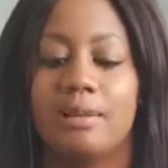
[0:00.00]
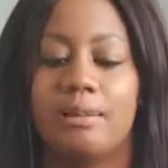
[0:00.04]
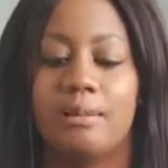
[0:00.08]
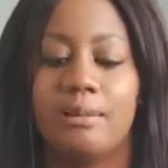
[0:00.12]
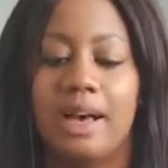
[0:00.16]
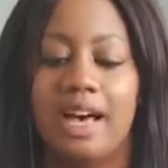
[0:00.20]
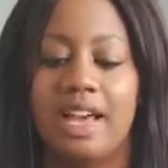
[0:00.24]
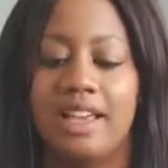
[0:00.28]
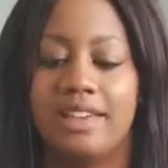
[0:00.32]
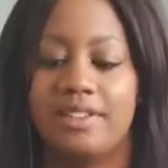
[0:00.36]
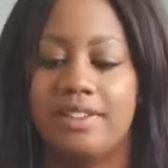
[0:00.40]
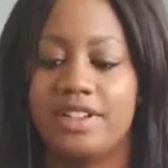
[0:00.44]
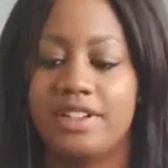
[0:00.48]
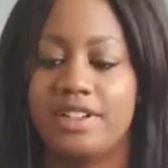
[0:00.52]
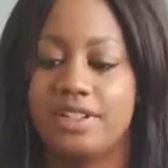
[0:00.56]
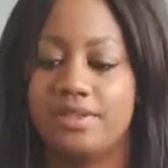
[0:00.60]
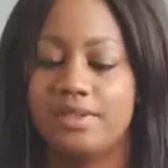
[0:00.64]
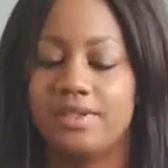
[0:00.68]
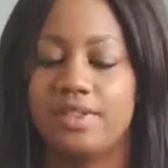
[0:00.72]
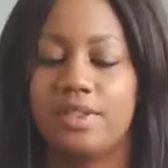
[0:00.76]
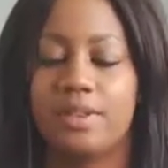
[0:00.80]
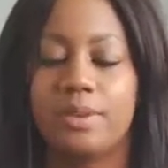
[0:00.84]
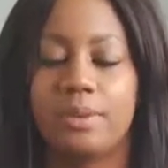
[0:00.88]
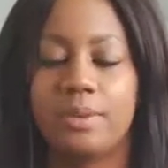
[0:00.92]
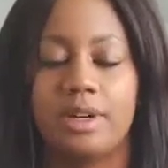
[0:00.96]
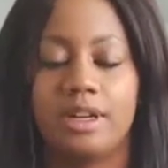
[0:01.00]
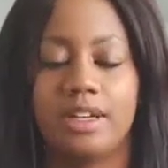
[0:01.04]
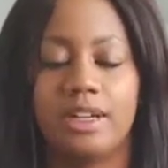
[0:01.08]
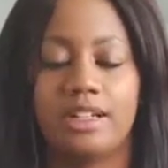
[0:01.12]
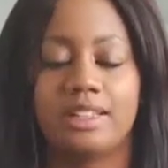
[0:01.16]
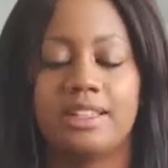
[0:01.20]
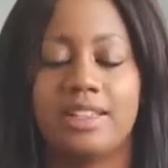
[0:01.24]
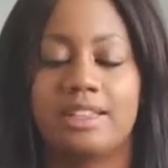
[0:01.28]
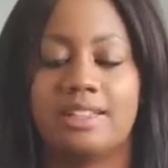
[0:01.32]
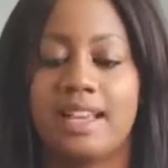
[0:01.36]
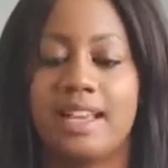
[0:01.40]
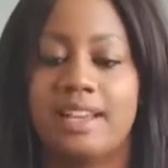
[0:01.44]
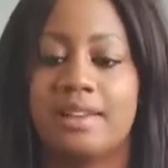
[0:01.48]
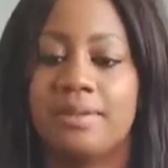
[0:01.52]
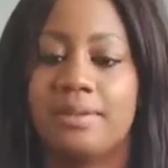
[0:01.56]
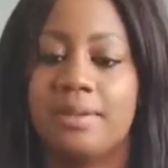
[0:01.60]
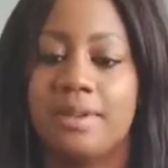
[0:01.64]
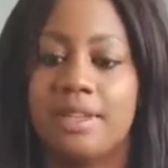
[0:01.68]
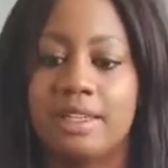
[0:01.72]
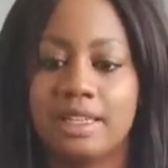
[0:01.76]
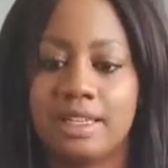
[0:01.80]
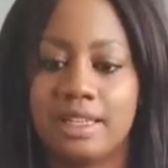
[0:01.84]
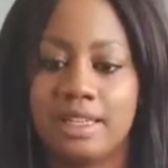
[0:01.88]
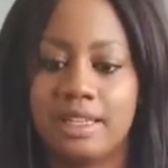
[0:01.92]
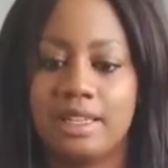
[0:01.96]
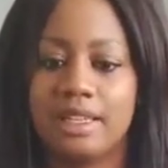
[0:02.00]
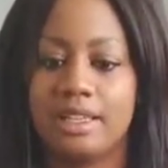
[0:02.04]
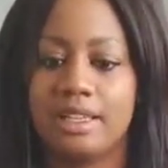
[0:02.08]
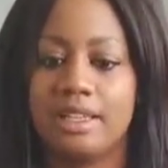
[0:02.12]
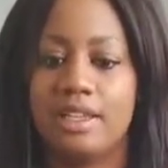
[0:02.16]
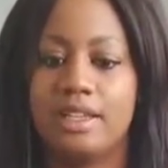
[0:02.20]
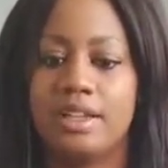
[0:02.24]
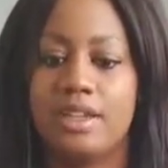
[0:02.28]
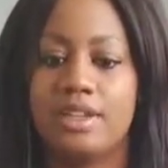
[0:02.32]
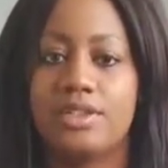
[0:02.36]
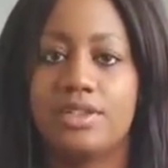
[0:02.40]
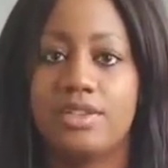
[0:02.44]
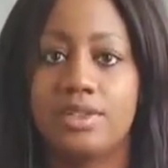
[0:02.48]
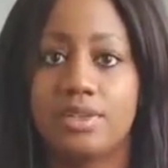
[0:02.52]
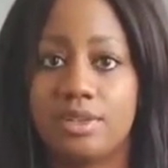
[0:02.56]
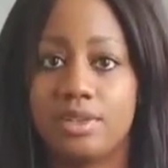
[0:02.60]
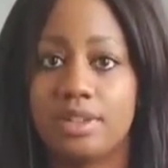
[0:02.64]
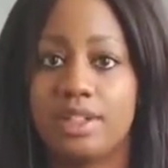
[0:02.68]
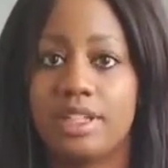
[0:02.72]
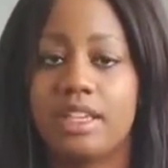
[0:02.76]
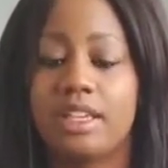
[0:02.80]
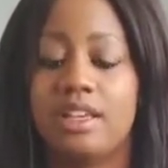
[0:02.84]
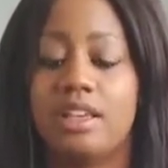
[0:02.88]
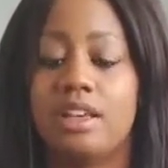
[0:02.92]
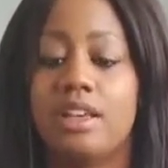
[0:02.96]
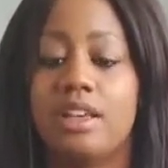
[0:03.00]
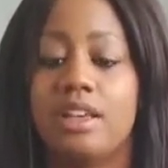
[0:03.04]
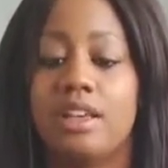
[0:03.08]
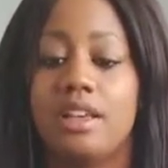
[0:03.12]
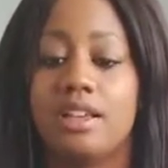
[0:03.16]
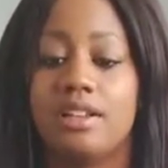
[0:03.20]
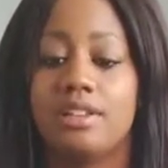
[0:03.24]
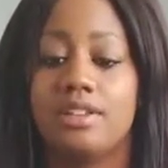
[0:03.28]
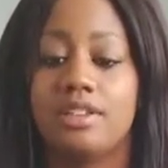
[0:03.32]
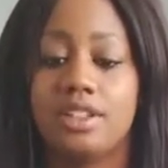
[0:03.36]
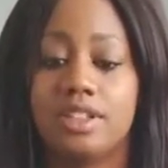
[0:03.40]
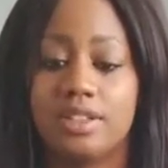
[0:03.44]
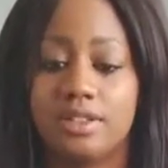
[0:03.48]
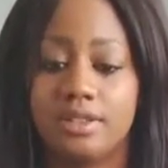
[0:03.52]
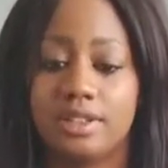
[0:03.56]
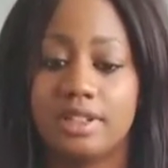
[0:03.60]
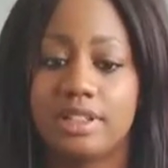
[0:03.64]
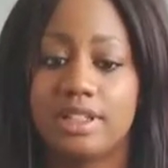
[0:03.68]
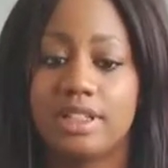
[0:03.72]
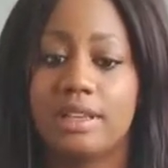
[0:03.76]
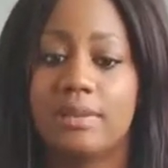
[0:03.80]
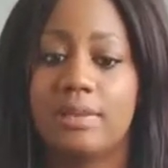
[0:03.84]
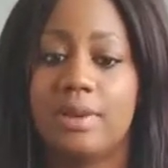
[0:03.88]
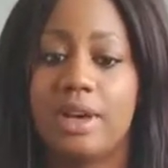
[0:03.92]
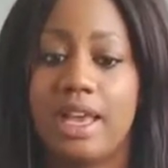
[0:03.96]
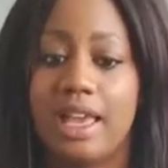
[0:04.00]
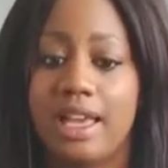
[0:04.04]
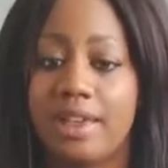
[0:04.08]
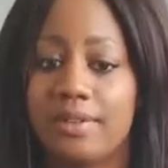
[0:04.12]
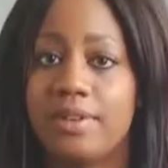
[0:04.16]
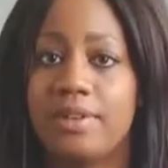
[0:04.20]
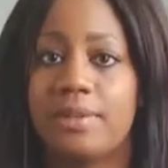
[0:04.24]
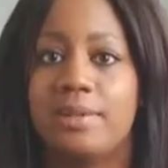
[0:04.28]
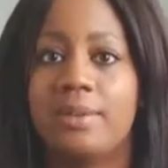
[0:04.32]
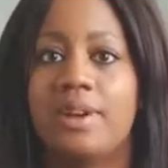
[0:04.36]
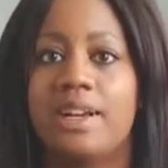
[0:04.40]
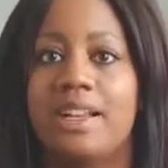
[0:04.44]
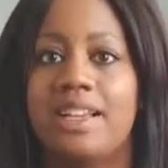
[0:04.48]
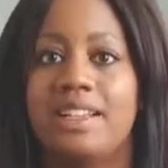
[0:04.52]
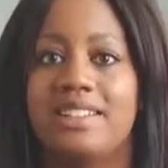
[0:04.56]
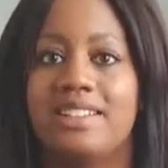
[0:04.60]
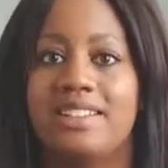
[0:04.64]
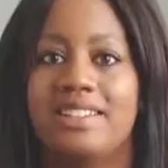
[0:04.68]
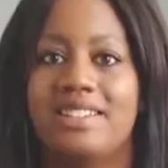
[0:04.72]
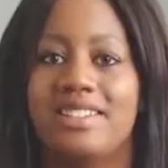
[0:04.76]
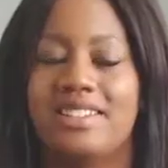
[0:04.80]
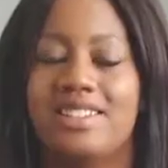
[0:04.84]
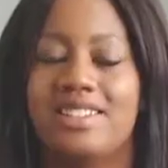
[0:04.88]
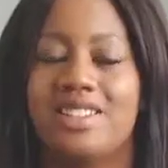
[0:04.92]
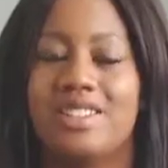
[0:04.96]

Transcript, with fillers: My vision for the world is I really, truly, genuinely want everyone